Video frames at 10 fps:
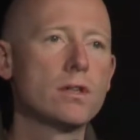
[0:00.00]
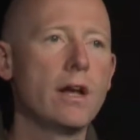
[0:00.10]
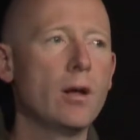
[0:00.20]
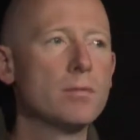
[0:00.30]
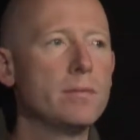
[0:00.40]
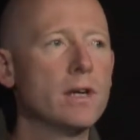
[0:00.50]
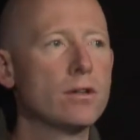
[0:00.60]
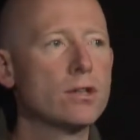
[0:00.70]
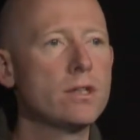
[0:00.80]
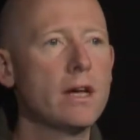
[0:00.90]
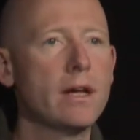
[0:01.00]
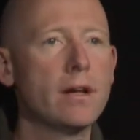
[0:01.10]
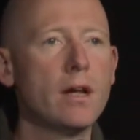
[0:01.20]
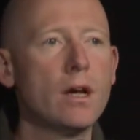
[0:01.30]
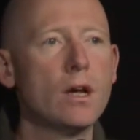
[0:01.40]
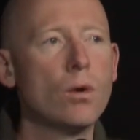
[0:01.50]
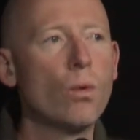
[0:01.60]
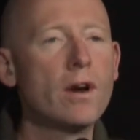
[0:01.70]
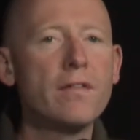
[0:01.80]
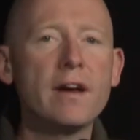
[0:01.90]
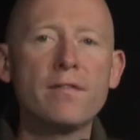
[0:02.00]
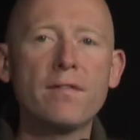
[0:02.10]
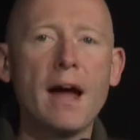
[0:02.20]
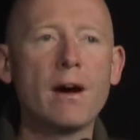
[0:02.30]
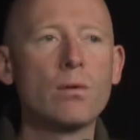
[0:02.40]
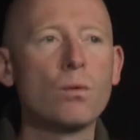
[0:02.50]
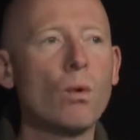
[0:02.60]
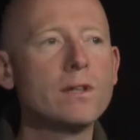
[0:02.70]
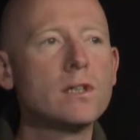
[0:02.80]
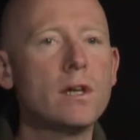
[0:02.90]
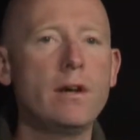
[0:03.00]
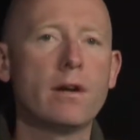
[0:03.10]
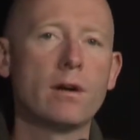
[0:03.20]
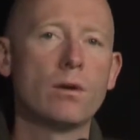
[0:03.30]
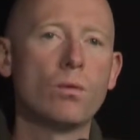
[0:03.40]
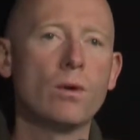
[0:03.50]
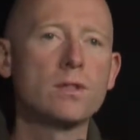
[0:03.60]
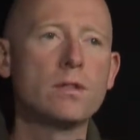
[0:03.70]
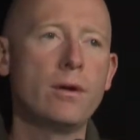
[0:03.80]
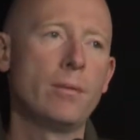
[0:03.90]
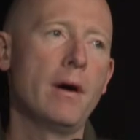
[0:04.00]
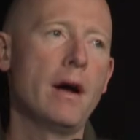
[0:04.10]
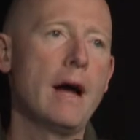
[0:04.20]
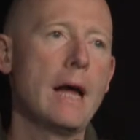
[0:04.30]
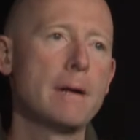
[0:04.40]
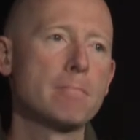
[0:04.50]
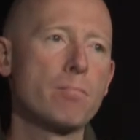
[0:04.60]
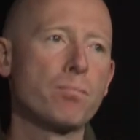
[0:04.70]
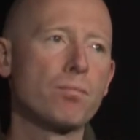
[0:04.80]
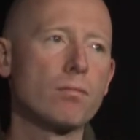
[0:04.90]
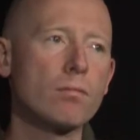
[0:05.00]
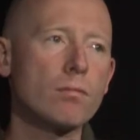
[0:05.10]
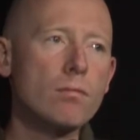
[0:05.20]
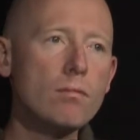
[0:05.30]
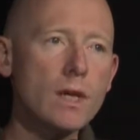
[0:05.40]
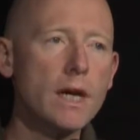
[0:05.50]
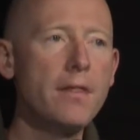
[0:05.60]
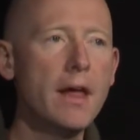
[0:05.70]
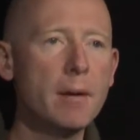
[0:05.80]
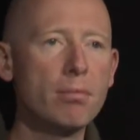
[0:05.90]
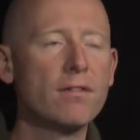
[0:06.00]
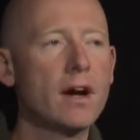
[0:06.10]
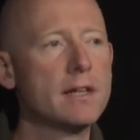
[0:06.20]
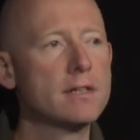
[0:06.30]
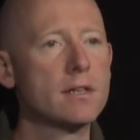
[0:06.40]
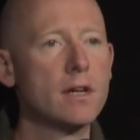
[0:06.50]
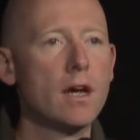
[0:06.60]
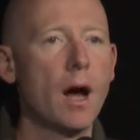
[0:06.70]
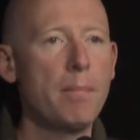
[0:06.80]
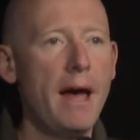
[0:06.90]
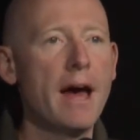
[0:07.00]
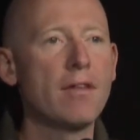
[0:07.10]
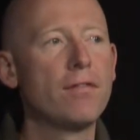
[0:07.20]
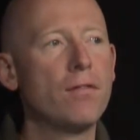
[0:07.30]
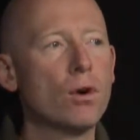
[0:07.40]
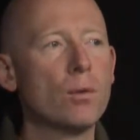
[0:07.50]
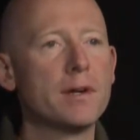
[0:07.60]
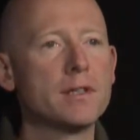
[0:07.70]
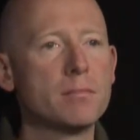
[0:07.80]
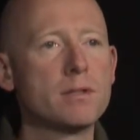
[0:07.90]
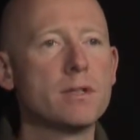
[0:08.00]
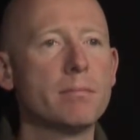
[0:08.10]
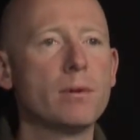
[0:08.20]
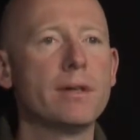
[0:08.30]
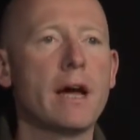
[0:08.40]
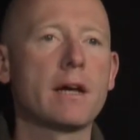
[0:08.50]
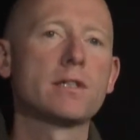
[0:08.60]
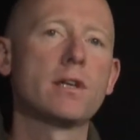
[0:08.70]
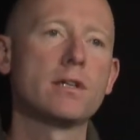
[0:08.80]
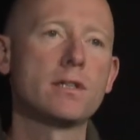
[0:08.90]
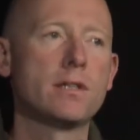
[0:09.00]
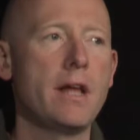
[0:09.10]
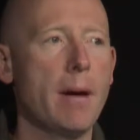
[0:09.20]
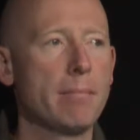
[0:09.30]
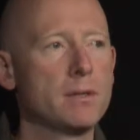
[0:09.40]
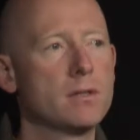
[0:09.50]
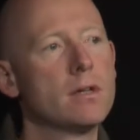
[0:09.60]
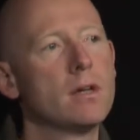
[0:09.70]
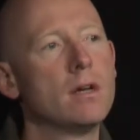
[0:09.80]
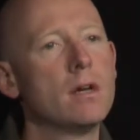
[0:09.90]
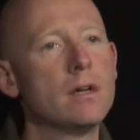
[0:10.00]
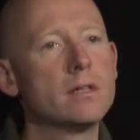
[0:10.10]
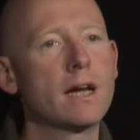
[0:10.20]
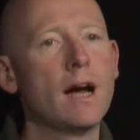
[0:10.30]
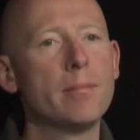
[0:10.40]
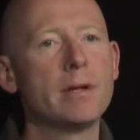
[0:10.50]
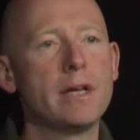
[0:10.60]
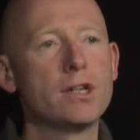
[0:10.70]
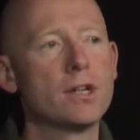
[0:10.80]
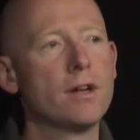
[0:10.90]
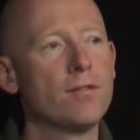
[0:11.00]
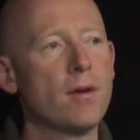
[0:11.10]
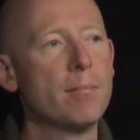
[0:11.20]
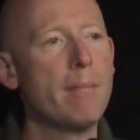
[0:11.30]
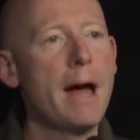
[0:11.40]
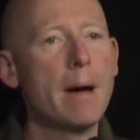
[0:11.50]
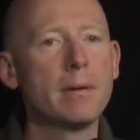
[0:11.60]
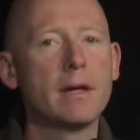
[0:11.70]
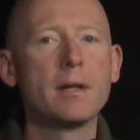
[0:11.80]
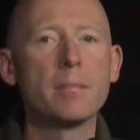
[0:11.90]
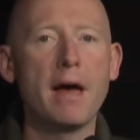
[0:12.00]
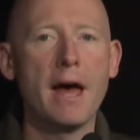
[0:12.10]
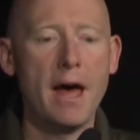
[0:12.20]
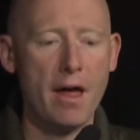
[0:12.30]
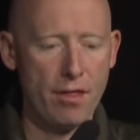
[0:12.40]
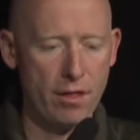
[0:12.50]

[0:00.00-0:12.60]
It helps me understand what have I found, what's here, what's nearby. And then it provides a path forward, some simple next steps. It's a combination of a map and a path.